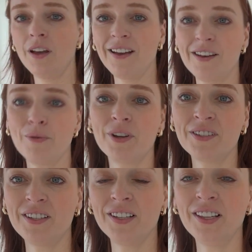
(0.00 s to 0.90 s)
And here we
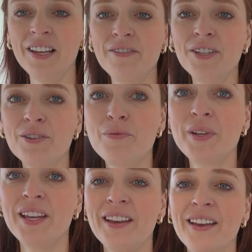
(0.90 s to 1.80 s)
can see the living room
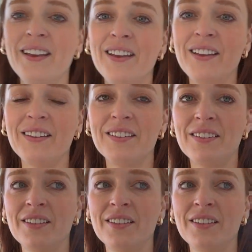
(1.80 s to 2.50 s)
again.